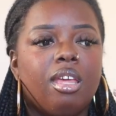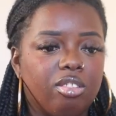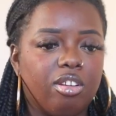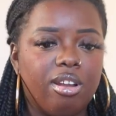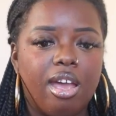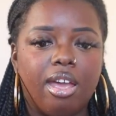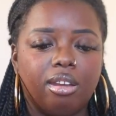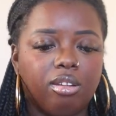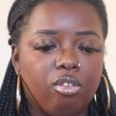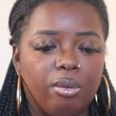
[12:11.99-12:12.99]
they're
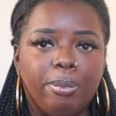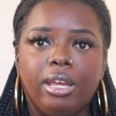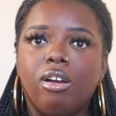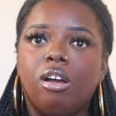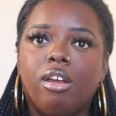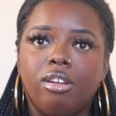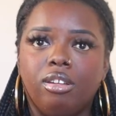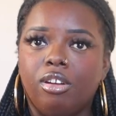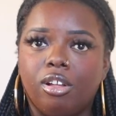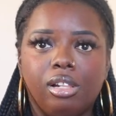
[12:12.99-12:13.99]
not gripping on
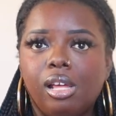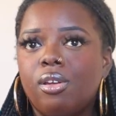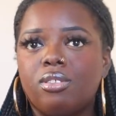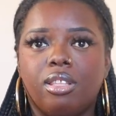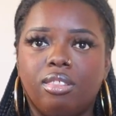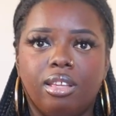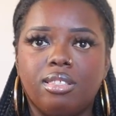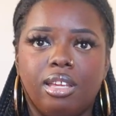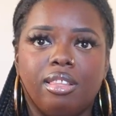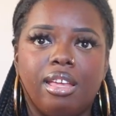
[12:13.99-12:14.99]
your clothes and
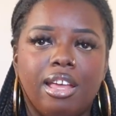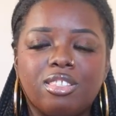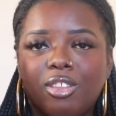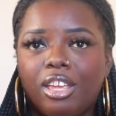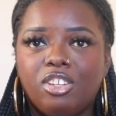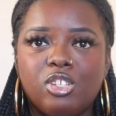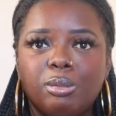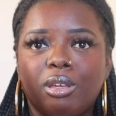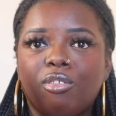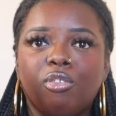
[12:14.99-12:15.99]
things like that. So they can
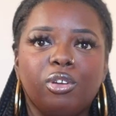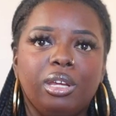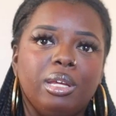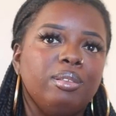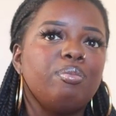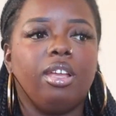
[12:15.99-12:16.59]
just be free.